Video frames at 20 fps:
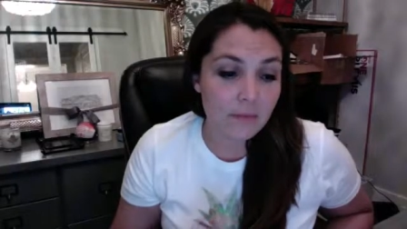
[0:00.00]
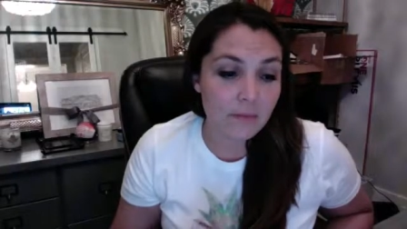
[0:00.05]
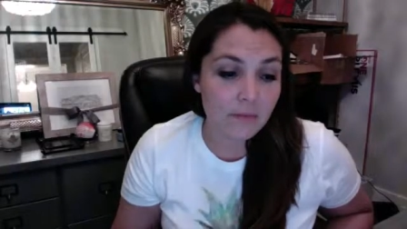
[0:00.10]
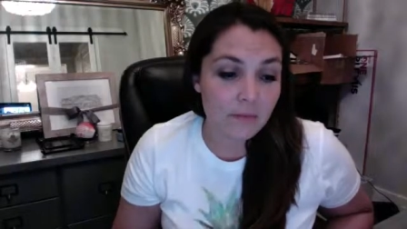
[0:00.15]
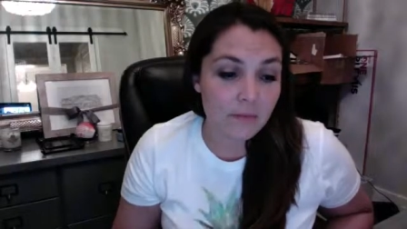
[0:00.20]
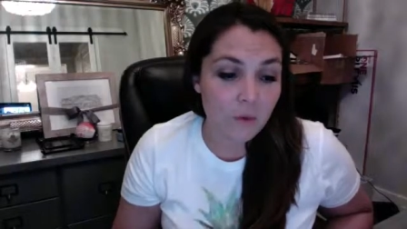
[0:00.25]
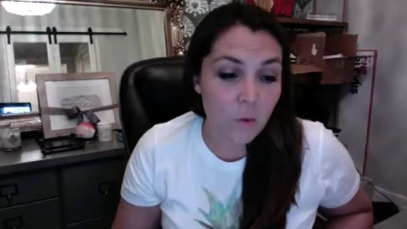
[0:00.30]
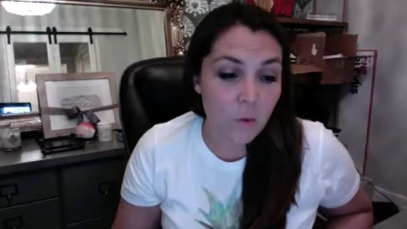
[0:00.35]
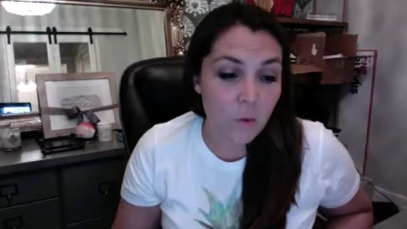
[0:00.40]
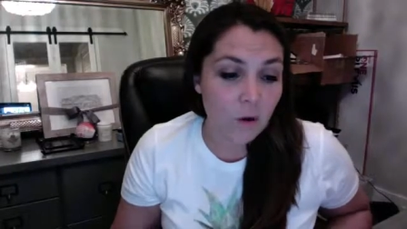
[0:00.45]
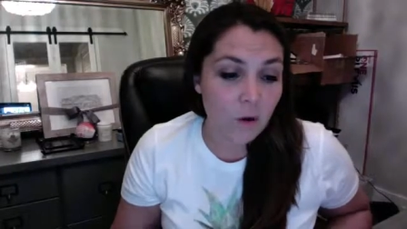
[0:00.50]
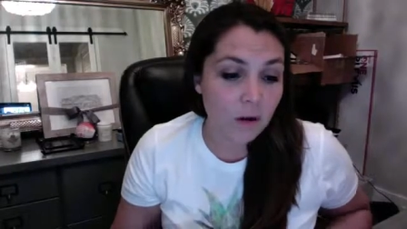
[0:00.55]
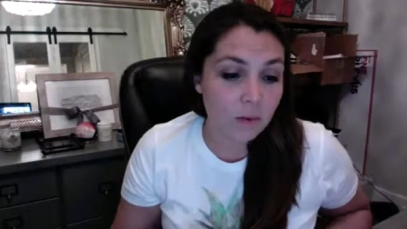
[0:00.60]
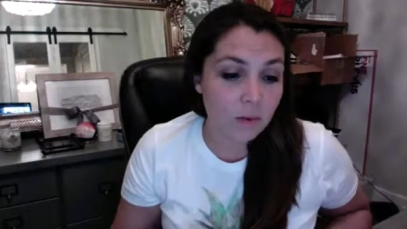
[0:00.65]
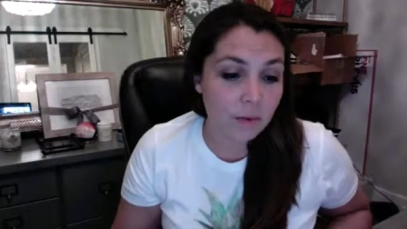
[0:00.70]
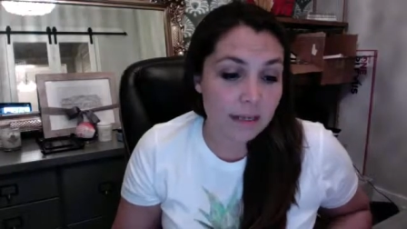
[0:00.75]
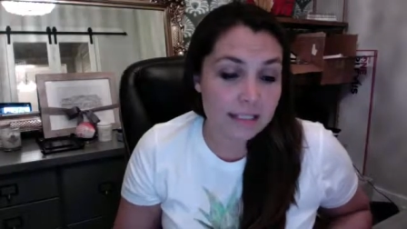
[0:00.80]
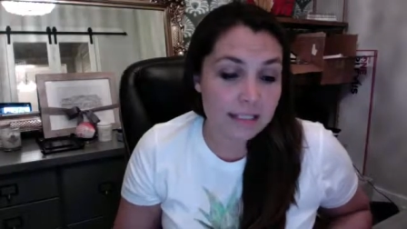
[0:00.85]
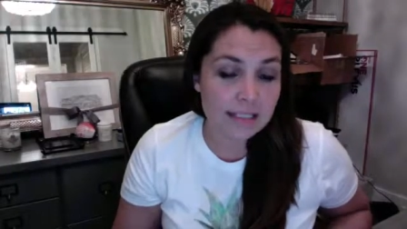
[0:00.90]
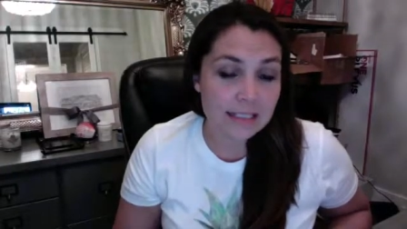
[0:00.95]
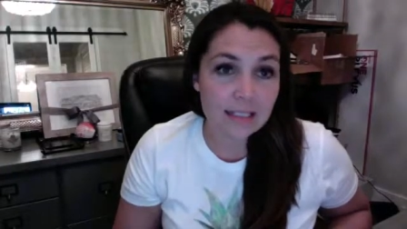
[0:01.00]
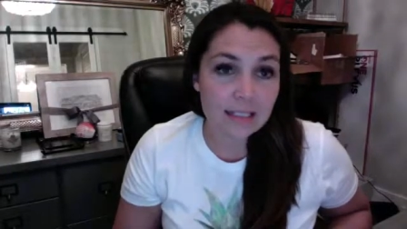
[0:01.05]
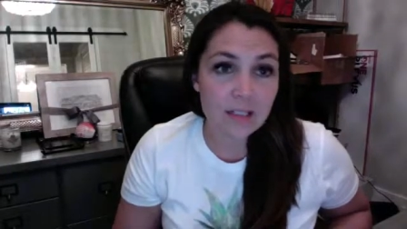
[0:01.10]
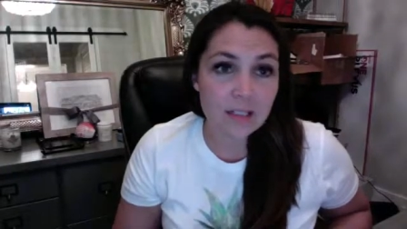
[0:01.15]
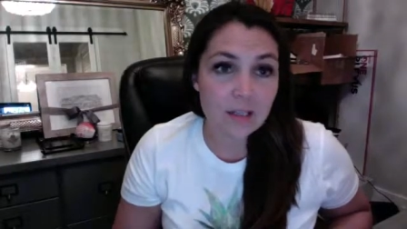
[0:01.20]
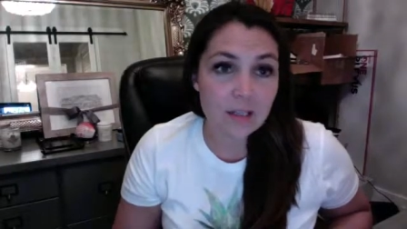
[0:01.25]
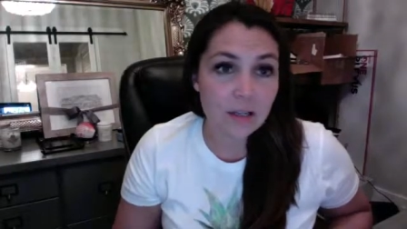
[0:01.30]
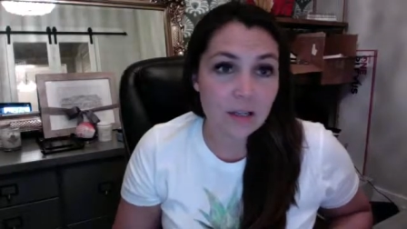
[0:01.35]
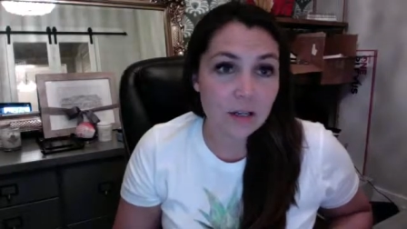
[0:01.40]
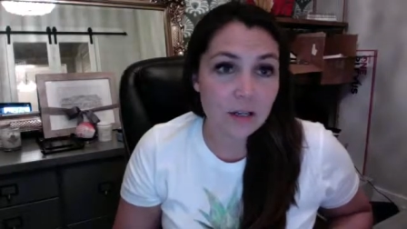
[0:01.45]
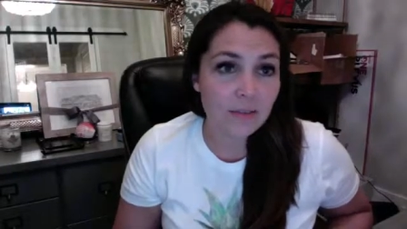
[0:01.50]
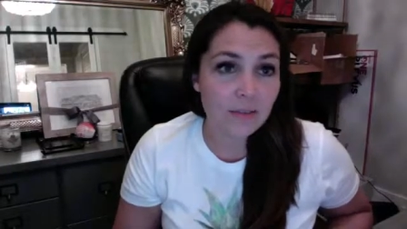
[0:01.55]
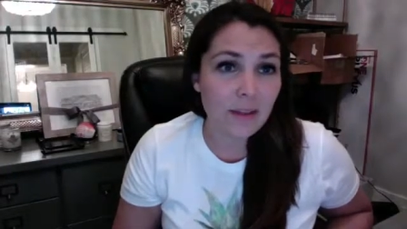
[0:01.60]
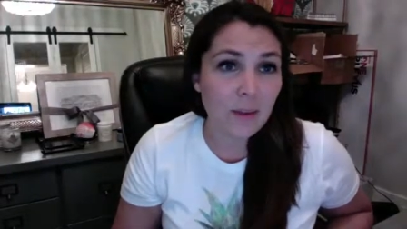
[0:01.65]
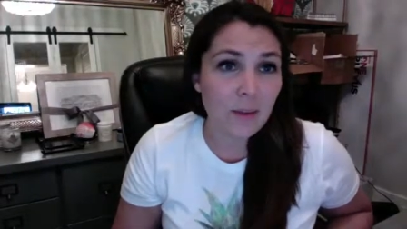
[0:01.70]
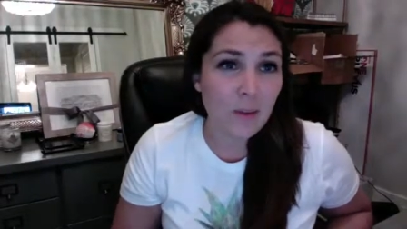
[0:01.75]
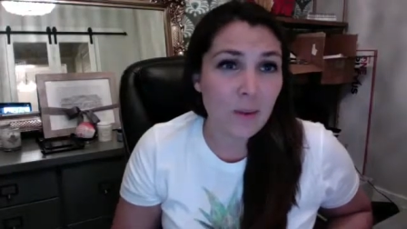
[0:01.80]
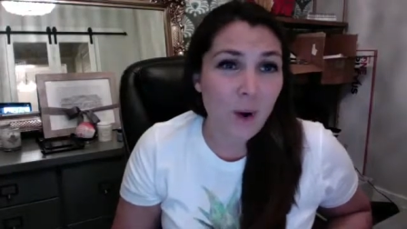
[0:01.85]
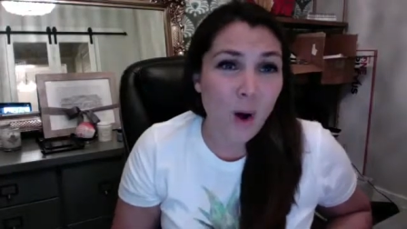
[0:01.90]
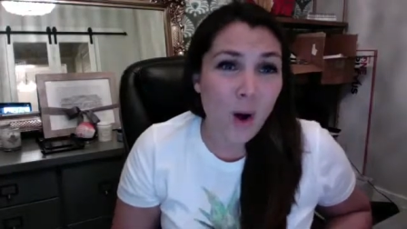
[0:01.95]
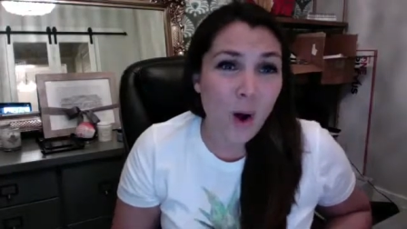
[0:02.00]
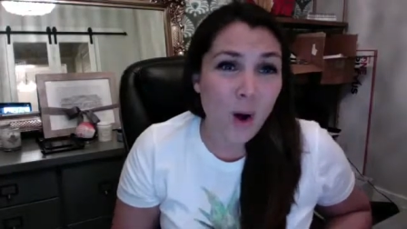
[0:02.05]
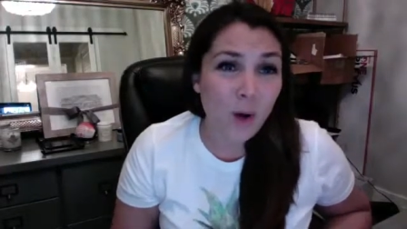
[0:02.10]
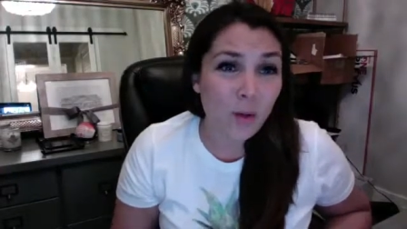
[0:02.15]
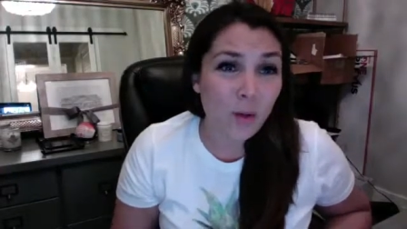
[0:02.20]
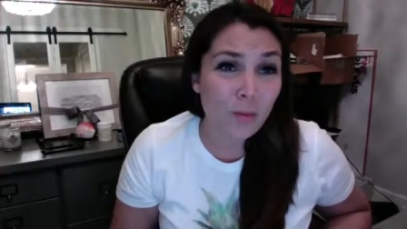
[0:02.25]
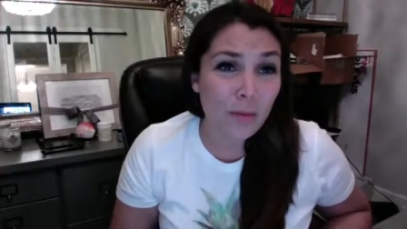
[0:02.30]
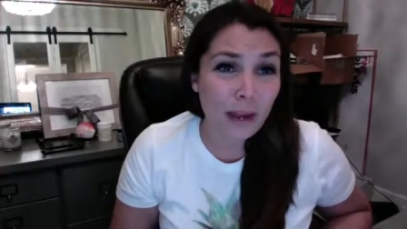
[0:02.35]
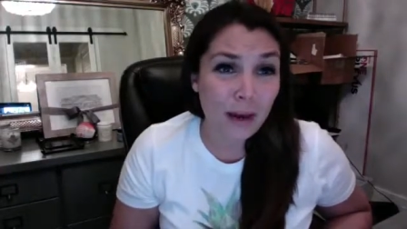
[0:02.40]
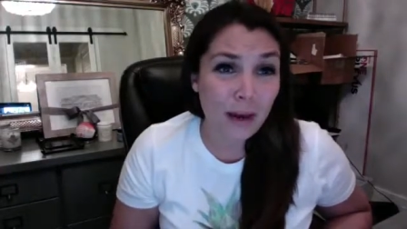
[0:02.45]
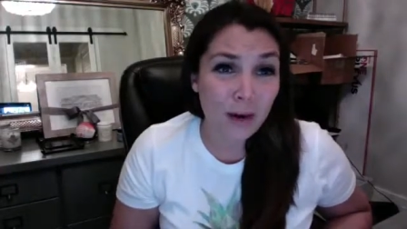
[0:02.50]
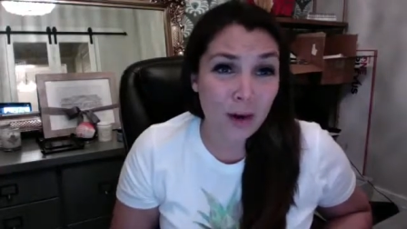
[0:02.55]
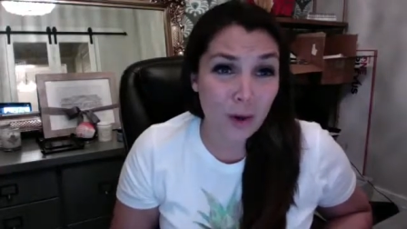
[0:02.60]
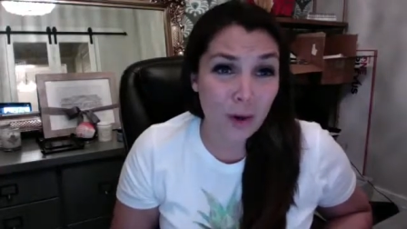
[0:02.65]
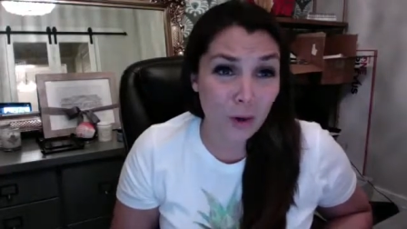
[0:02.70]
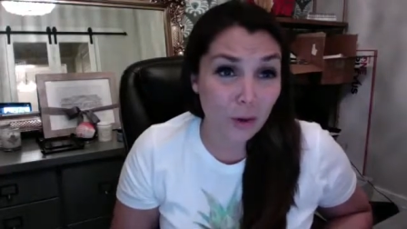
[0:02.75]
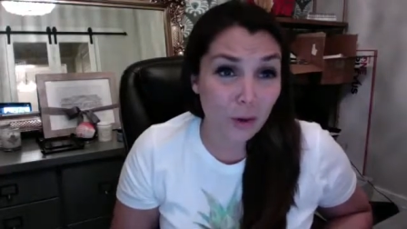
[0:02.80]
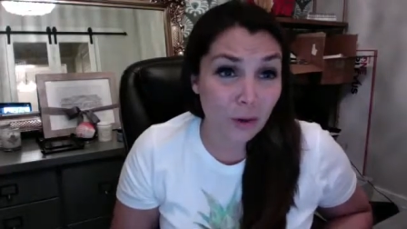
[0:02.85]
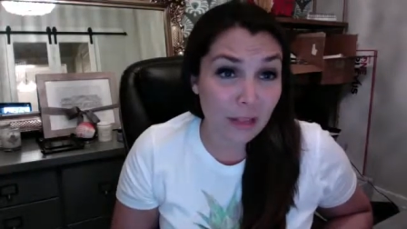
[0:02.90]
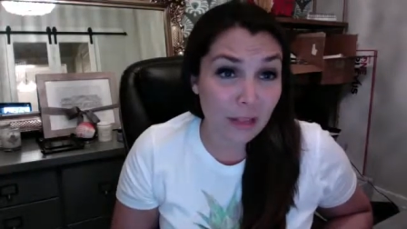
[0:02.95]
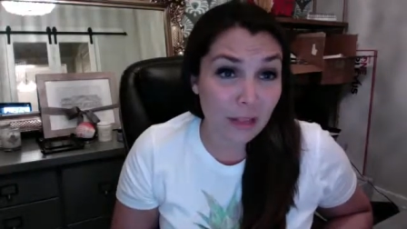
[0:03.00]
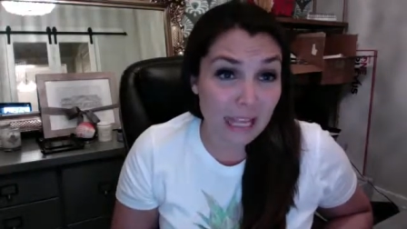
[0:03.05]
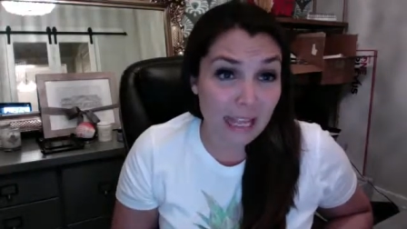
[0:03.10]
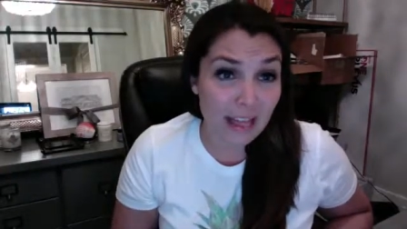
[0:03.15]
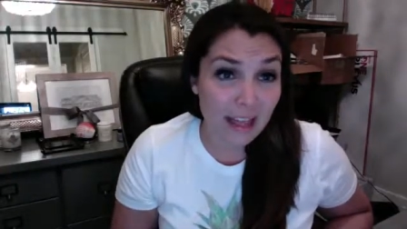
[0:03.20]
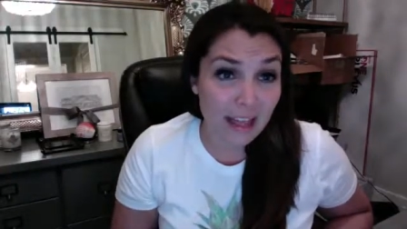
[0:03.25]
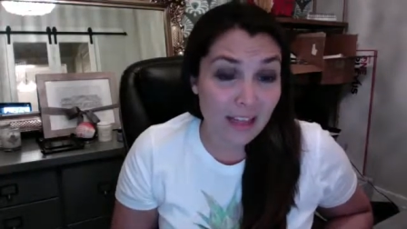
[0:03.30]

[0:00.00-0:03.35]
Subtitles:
Ford, my sister, they were all there early.